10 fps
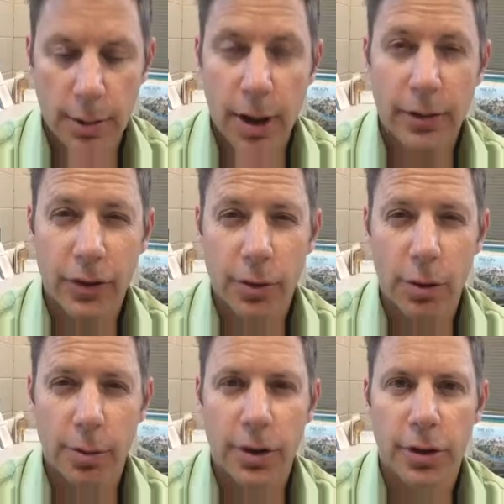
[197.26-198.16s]
Obviously,
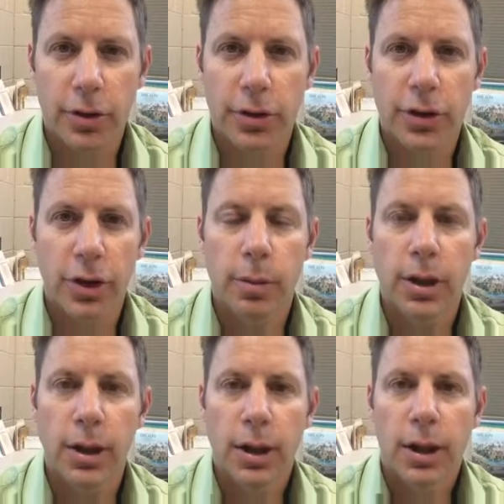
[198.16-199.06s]
your materials need to
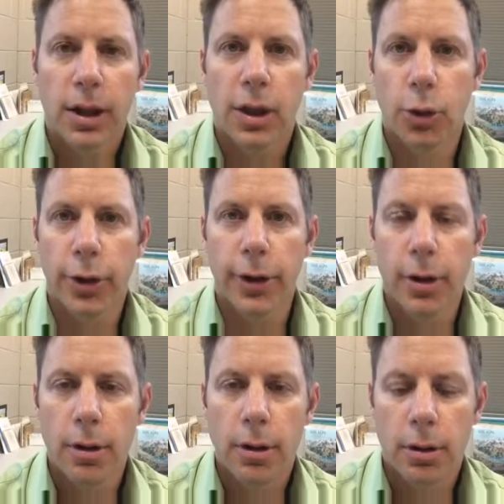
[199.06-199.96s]
be in
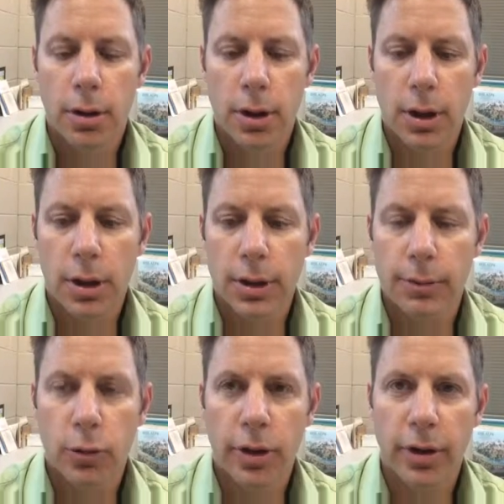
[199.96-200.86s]
order,
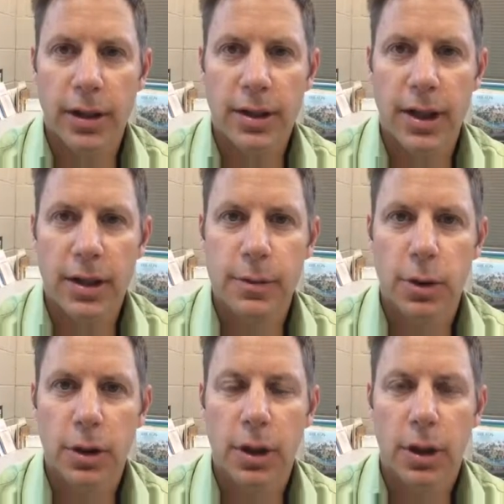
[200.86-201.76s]
whether that's
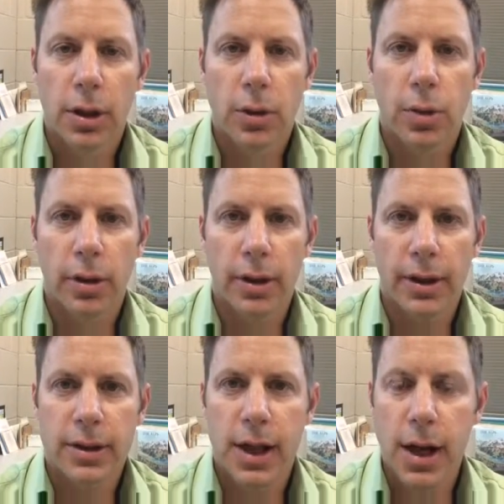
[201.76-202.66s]
textbook, whether
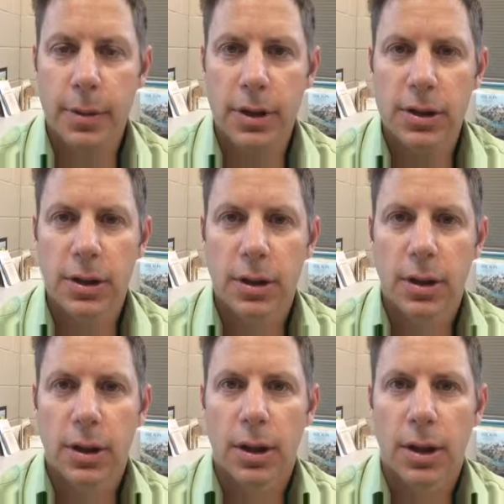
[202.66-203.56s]
that's copies,
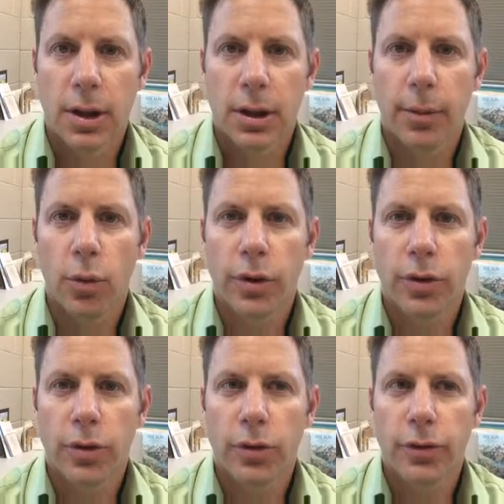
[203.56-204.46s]

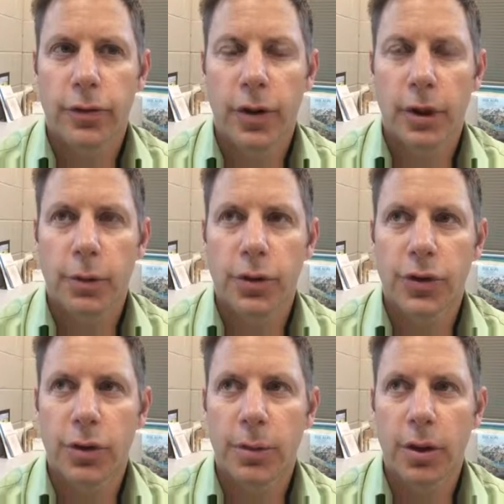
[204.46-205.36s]
whether you've
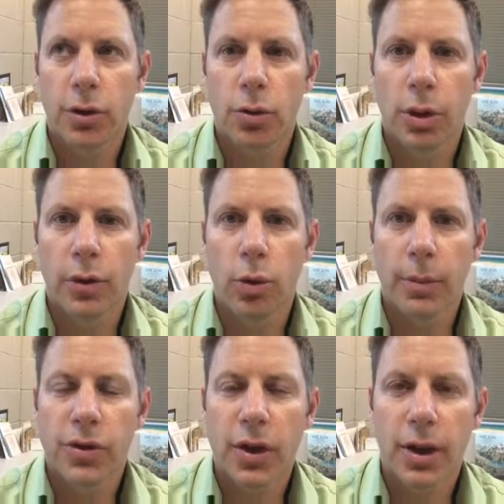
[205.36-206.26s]
put something new on the
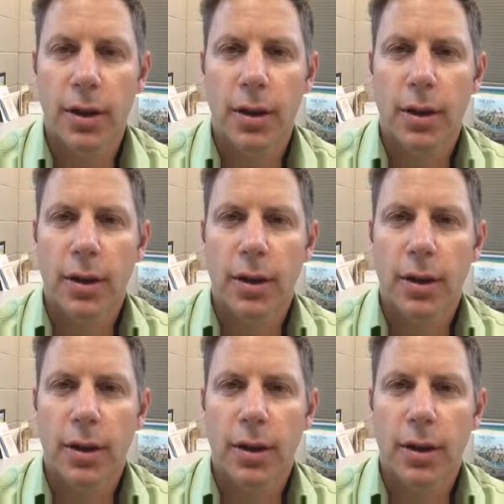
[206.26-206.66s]
website,